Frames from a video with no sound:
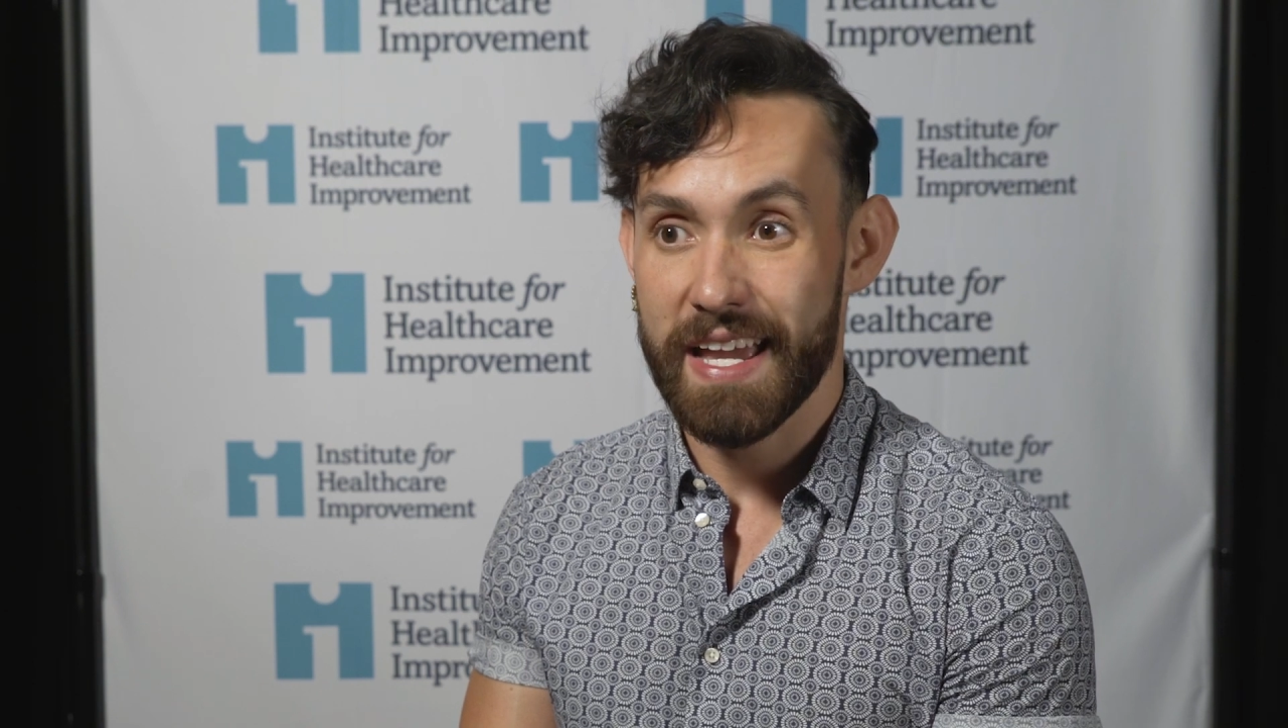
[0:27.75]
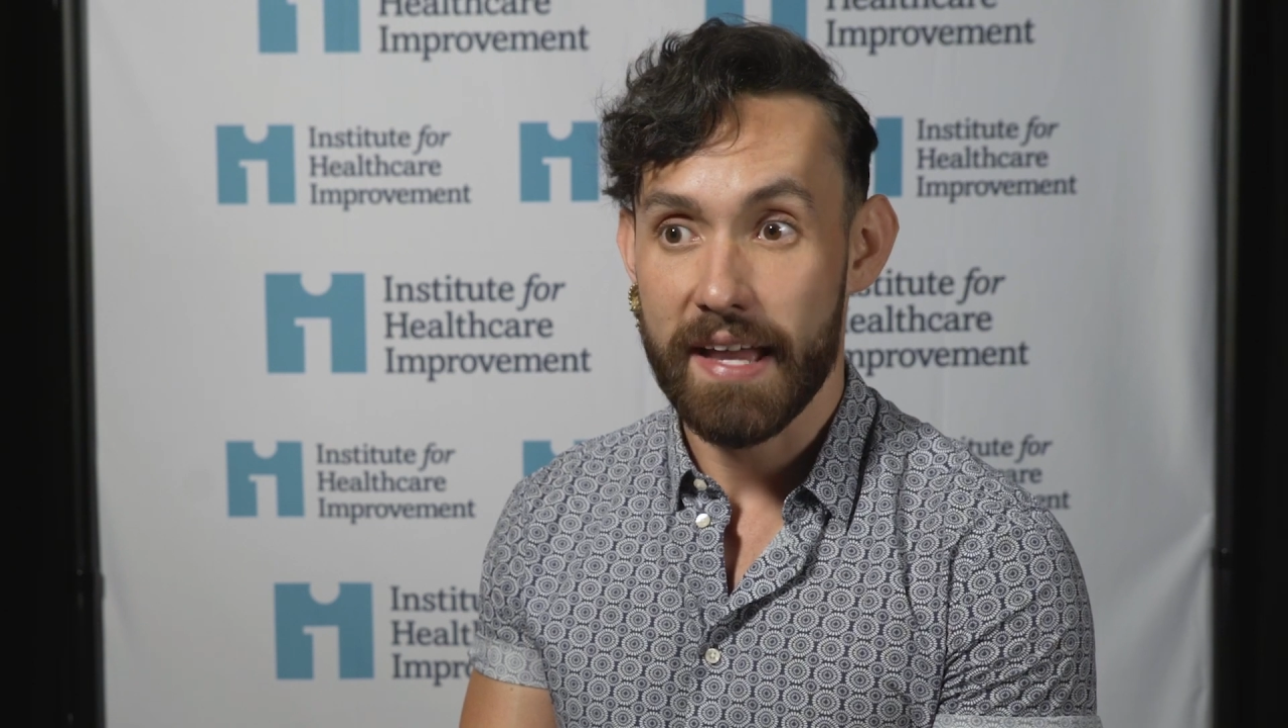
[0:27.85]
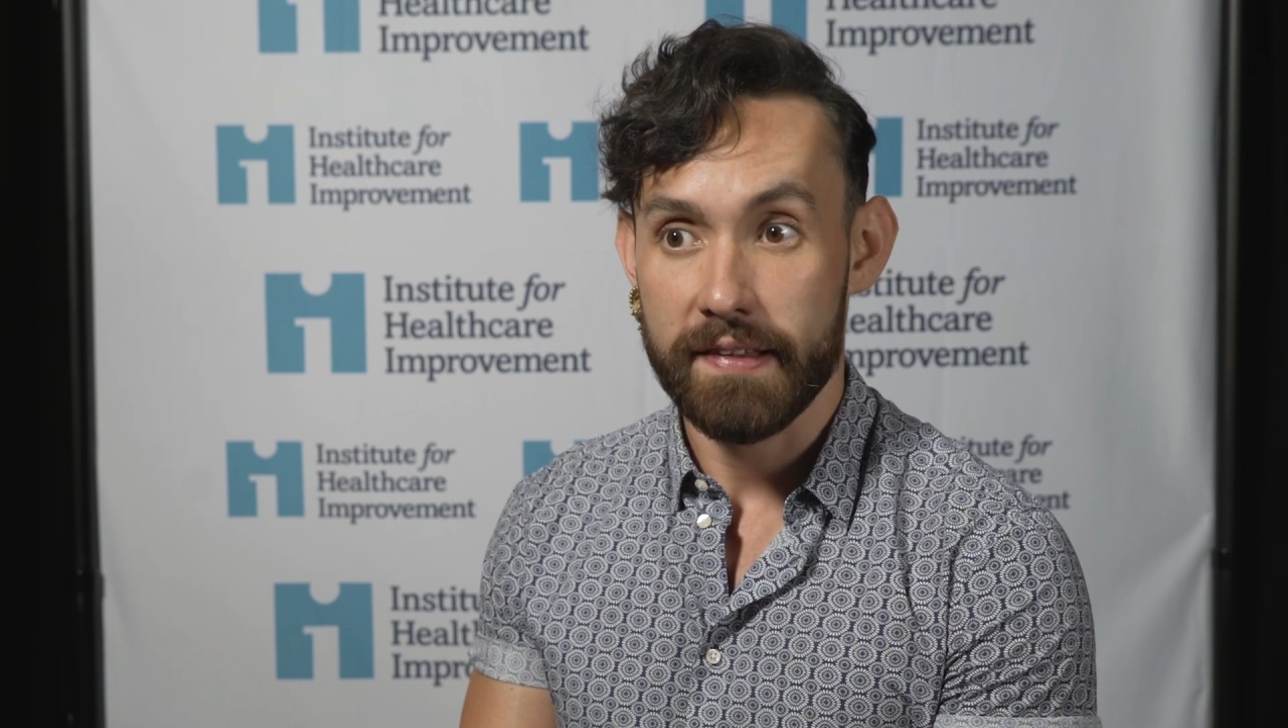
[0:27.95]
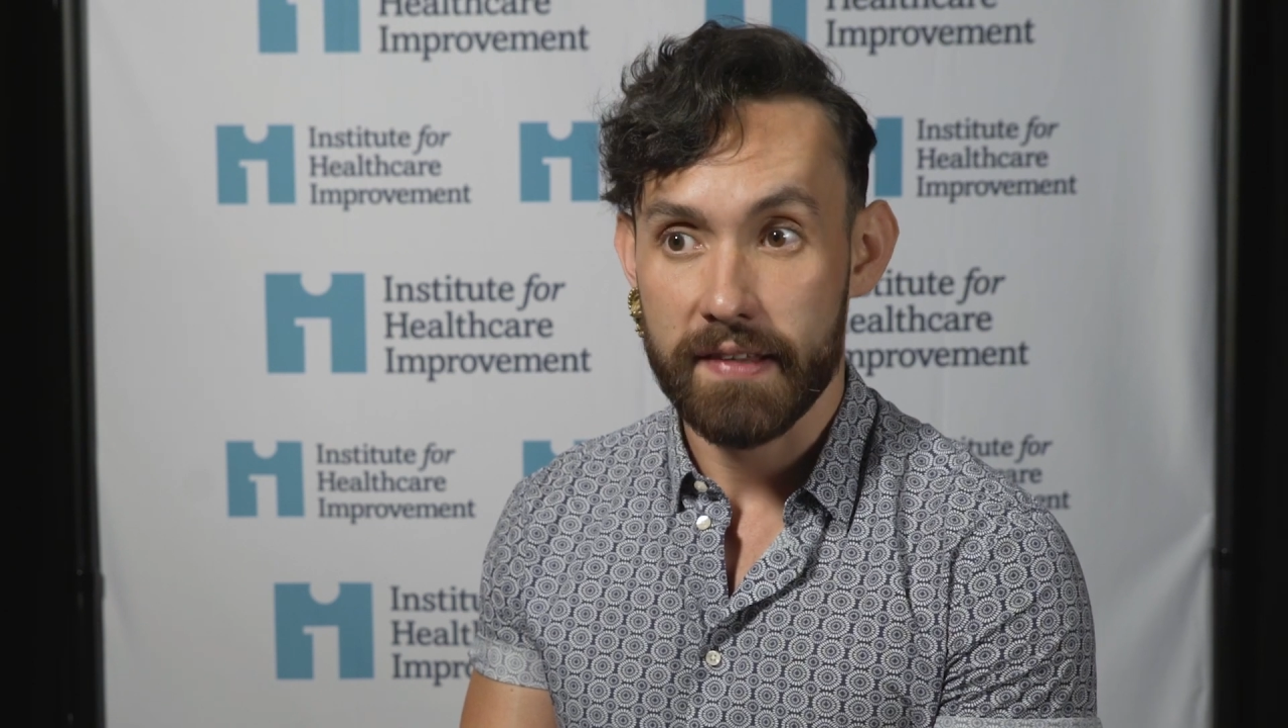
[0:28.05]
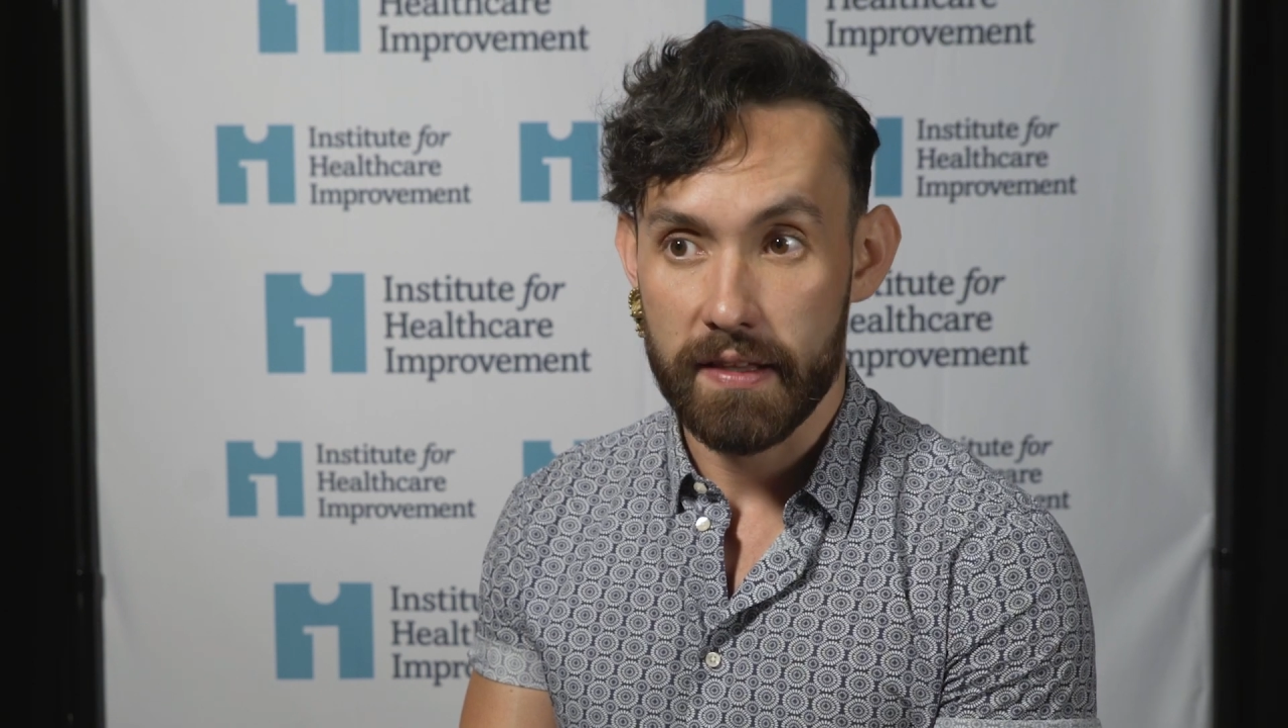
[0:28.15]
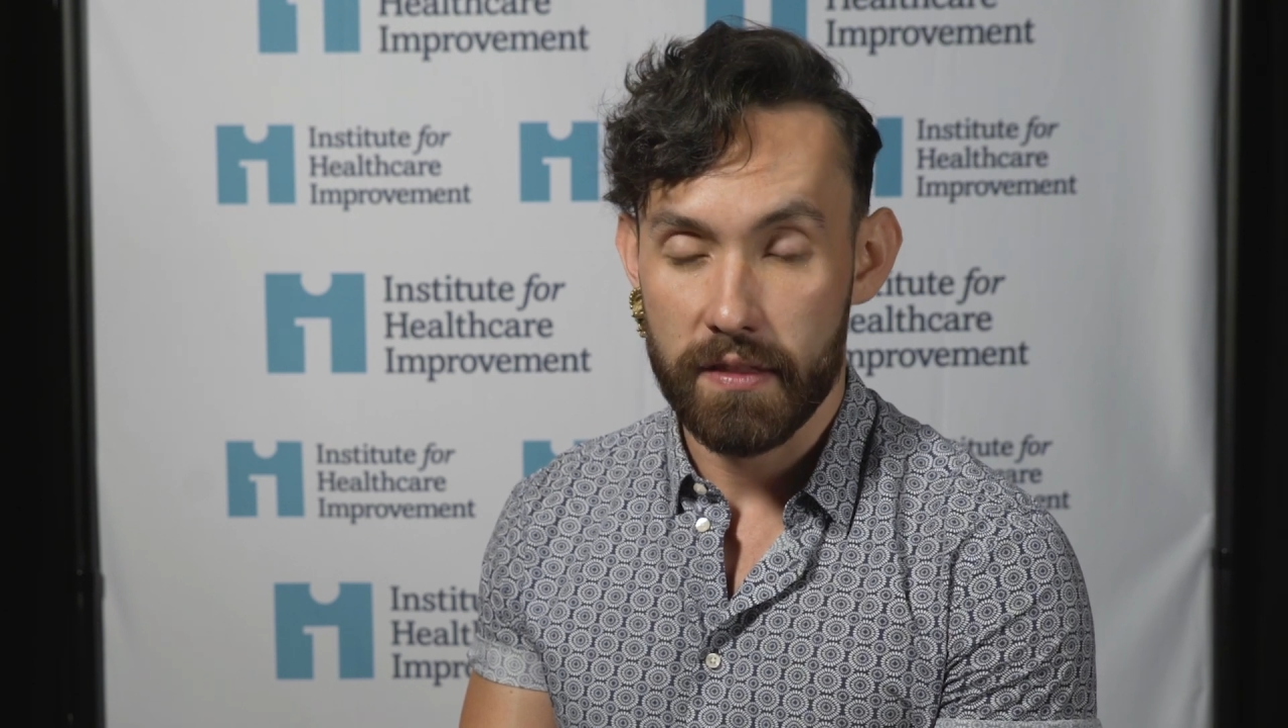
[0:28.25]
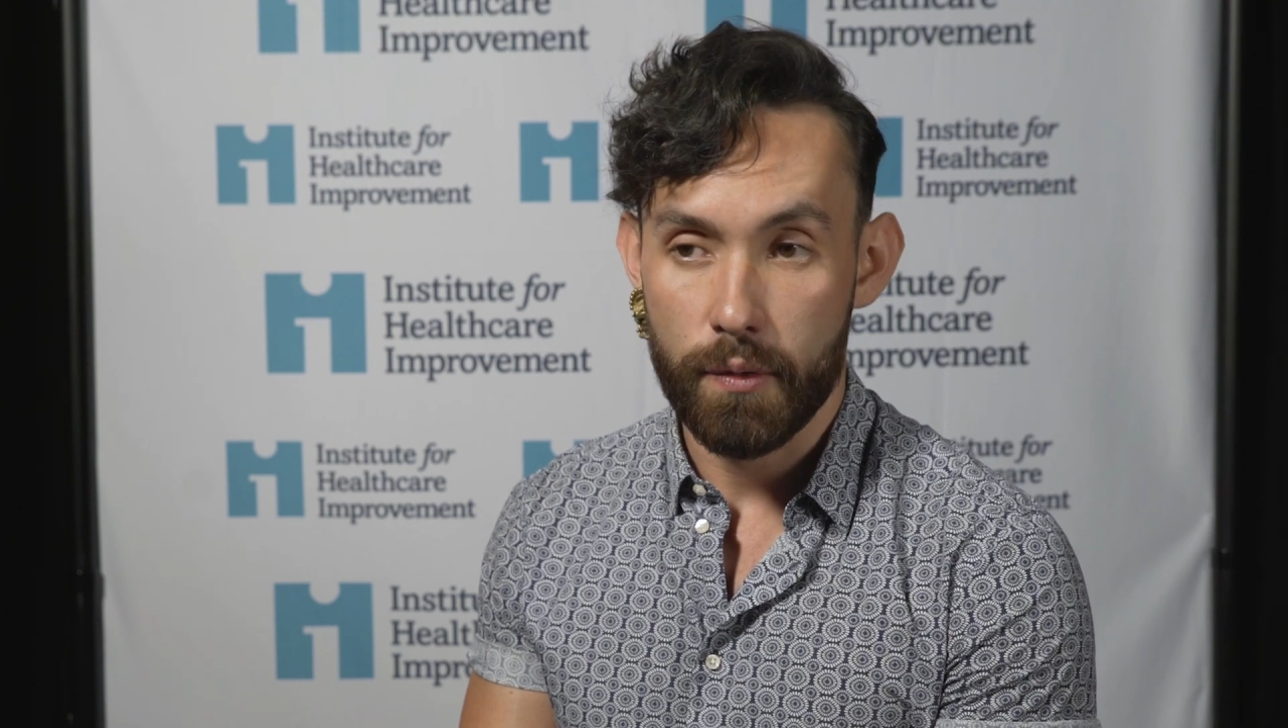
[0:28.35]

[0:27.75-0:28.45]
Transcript: asking the